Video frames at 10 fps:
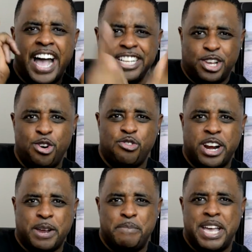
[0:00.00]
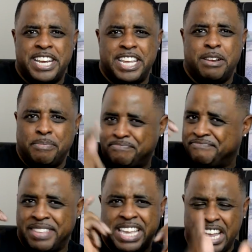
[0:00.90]
I don't recommend it.
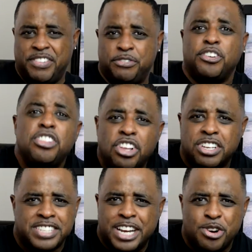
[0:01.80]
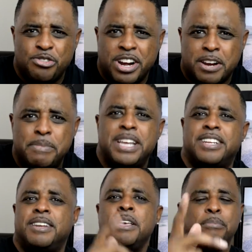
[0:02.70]
Even for looks, I don't recommend
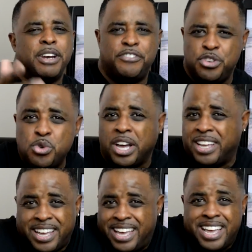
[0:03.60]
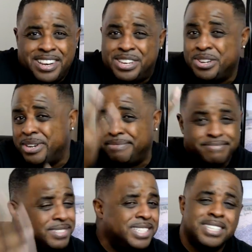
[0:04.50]
it. But if you're going to go ahead and do
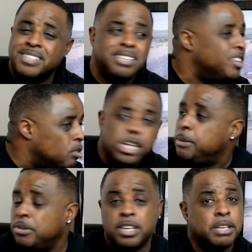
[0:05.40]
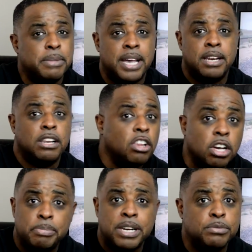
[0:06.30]
it, just, you know, keep looking, man.
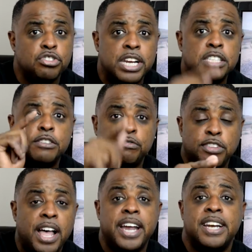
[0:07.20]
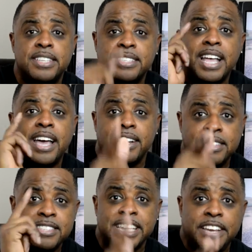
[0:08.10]
Look, man, them trains is flying. It's not a
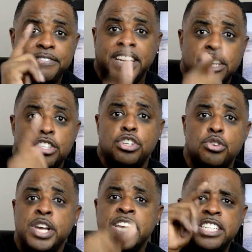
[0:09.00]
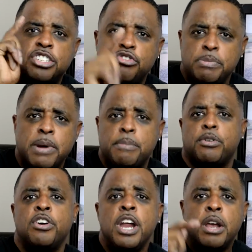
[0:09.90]
safe thing to do. Just
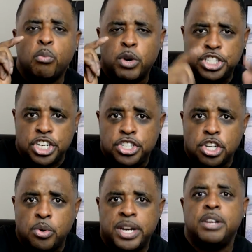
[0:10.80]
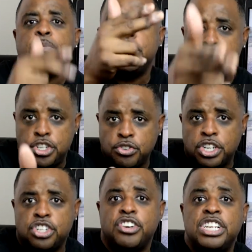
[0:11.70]
remember what you're doing when you're shooting on
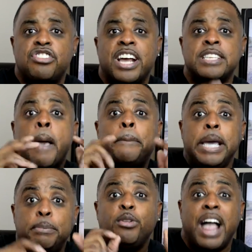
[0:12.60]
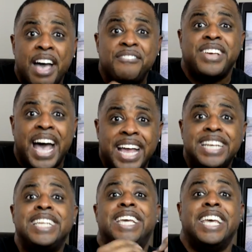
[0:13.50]
the train tracks. People have
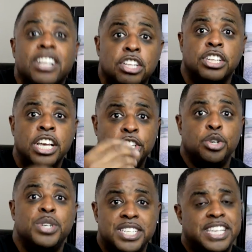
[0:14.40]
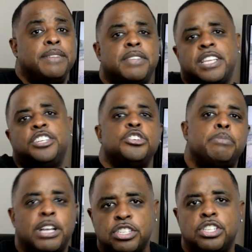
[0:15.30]
gotten killed doing the same thing that you're
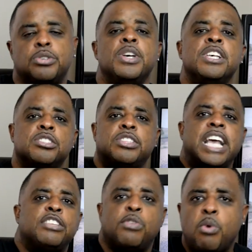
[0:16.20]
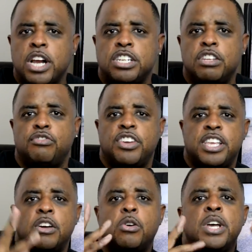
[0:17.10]
about to do. So thanks for watching this
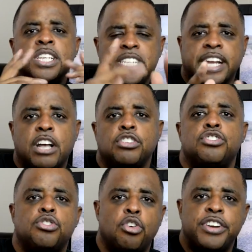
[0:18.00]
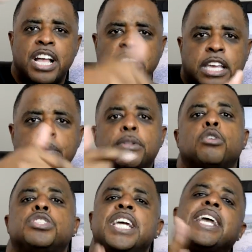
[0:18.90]
video. Check out the story. I'll link it
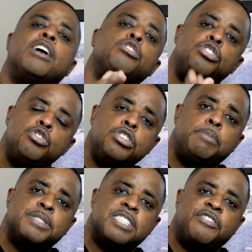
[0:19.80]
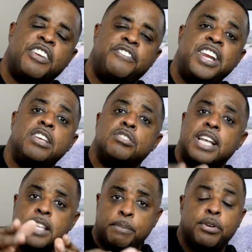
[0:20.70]
below. Check out those Union Pacific videos
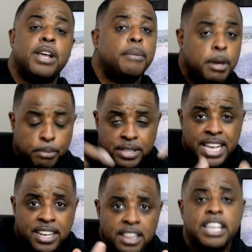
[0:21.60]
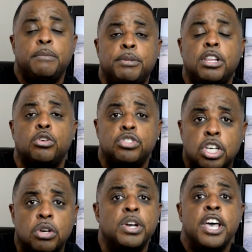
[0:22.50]
that they put out. I'm going to put that in the link below too.